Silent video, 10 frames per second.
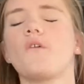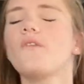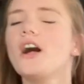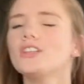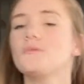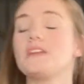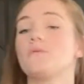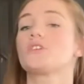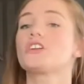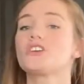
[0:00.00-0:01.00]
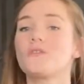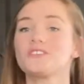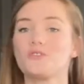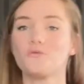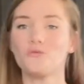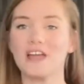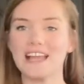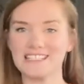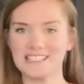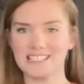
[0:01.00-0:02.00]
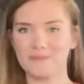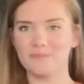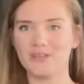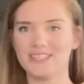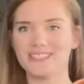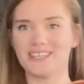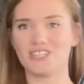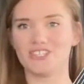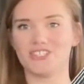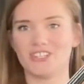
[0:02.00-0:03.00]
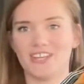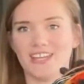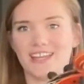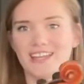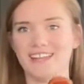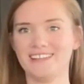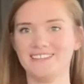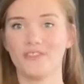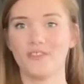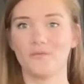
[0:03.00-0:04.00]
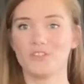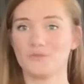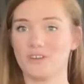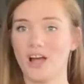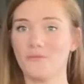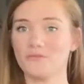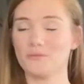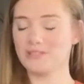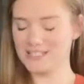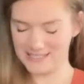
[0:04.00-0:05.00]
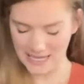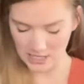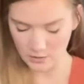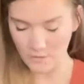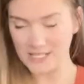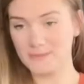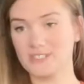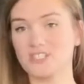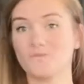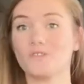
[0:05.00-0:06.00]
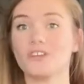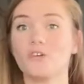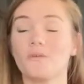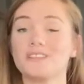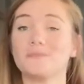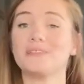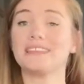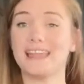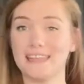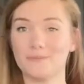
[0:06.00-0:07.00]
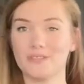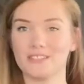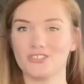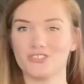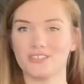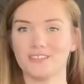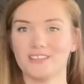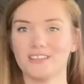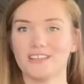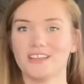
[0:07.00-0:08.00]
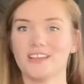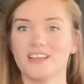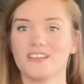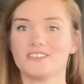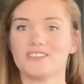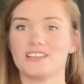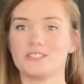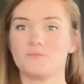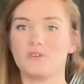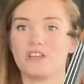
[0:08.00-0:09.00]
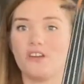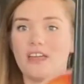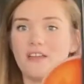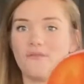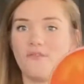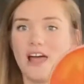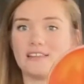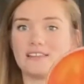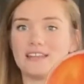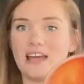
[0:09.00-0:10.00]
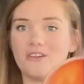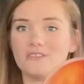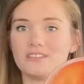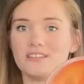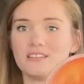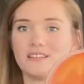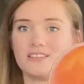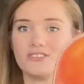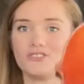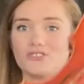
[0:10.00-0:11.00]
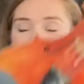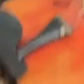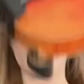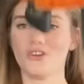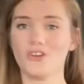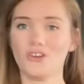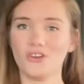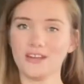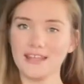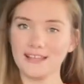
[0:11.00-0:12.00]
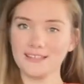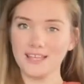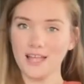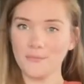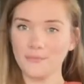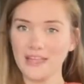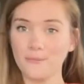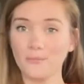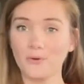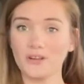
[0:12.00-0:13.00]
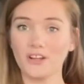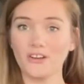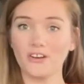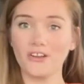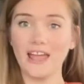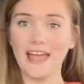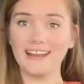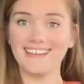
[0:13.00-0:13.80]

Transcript: follow me. We're going to go into rest position. Once we're comfortably standing in rest position, we're going to go into playing position. So let's bring our violin out. Let's turn it up and put it on our head